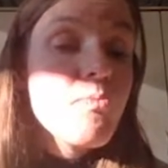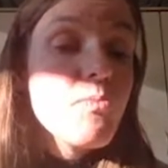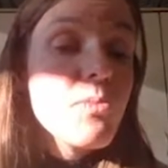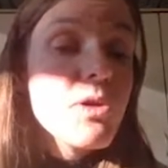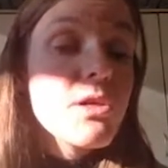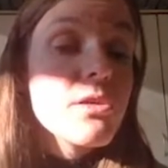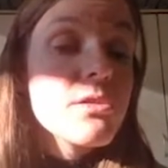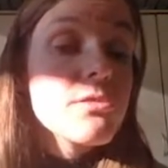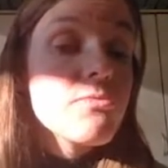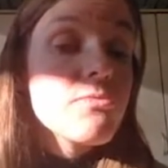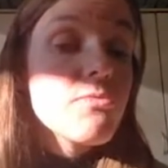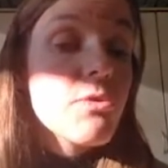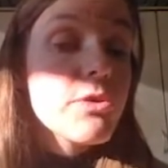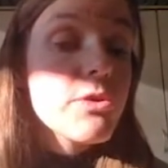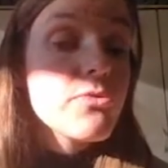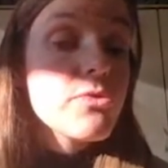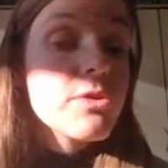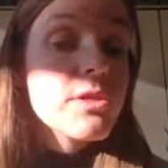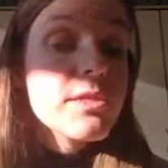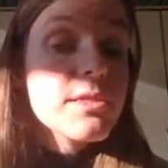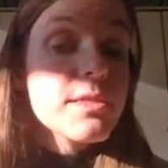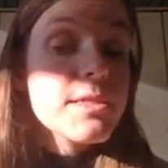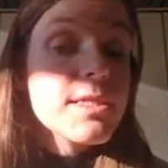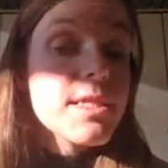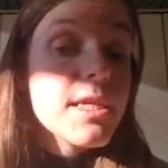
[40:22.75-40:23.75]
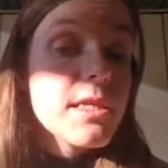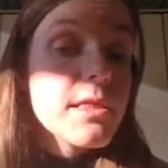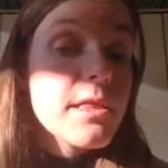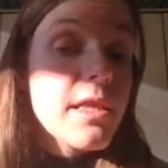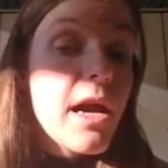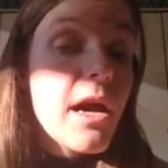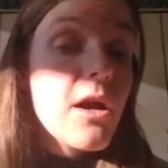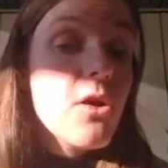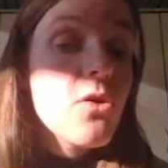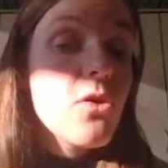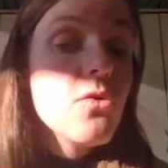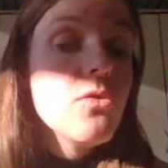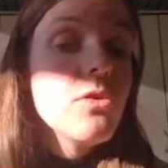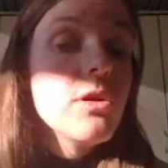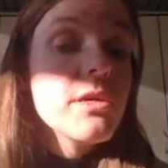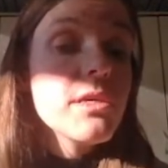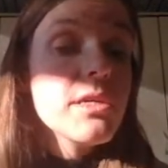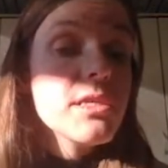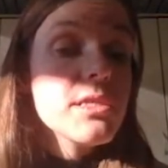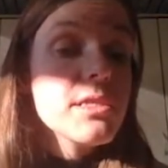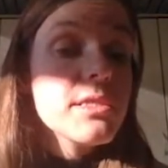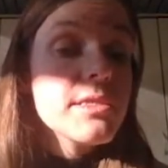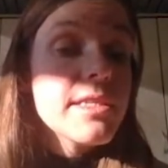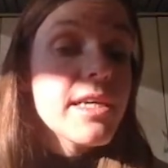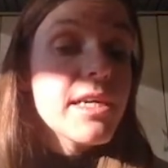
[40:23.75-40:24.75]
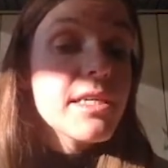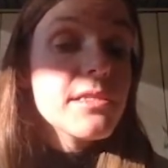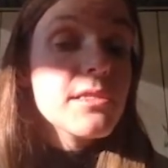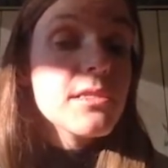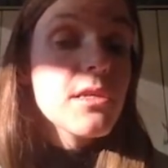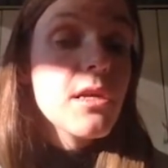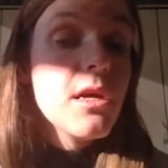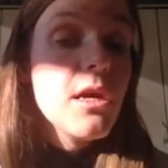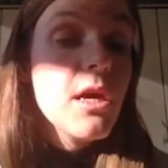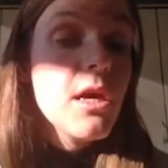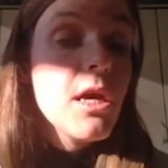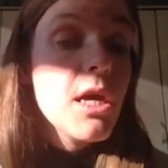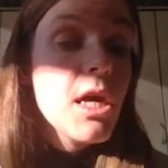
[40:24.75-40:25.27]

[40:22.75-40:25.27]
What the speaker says: because what you can say now is that